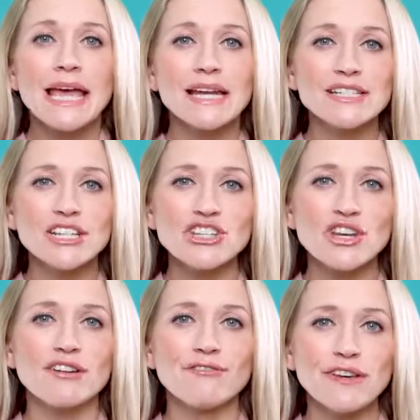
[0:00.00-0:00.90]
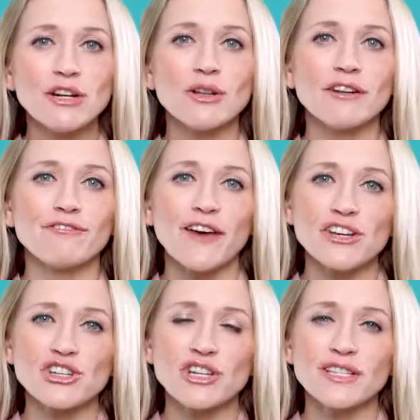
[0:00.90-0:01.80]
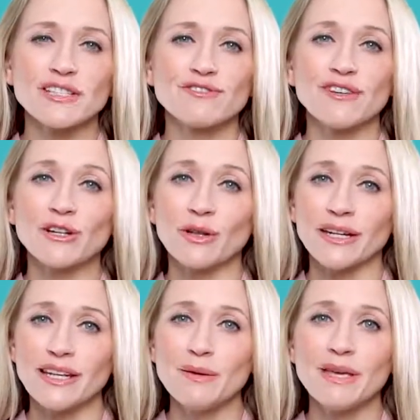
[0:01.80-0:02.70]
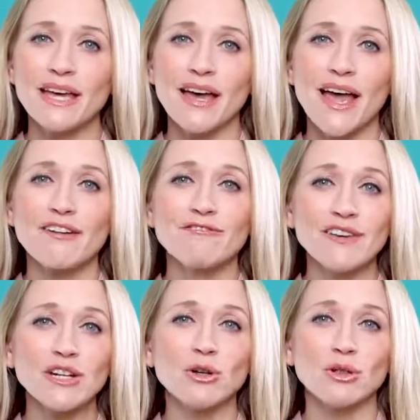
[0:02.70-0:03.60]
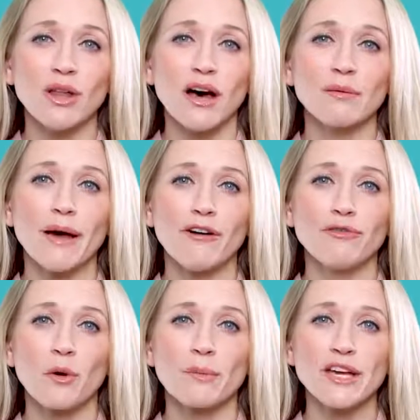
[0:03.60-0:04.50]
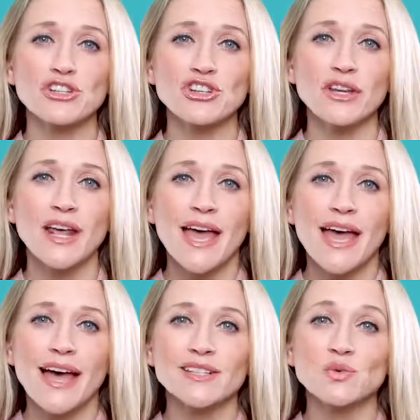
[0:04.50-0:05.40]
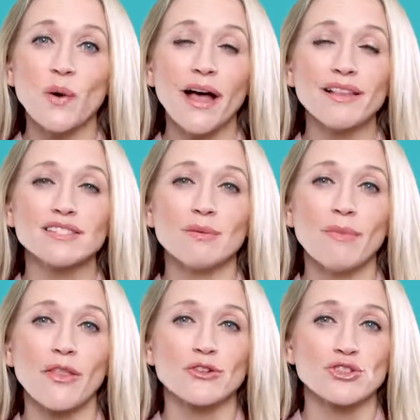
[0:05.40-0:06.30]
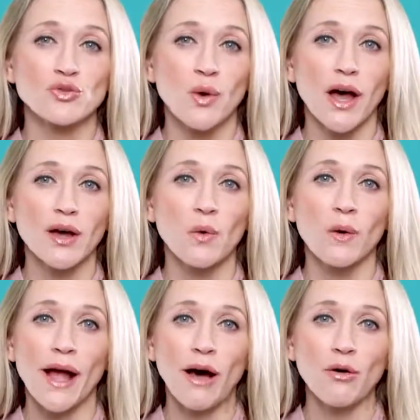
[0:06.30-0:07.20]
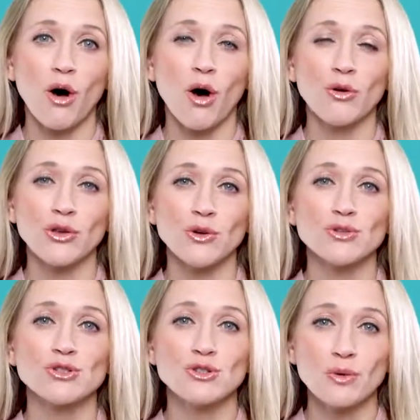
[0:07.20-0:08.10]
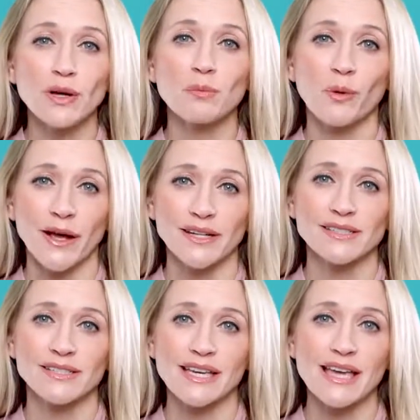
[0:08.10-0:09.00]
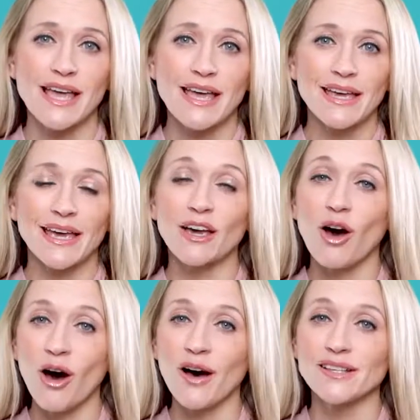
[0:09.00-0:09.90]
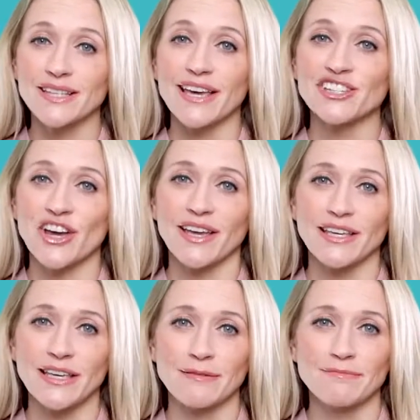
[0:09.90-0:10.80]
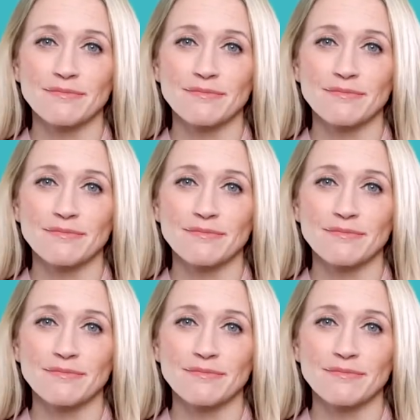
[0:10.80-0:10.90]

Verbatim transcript: In addition, fetal infections, fetal anemia, and fetal lung malformation, as well as a mother's drug or alcohol use during pregnancy, can cause HIE.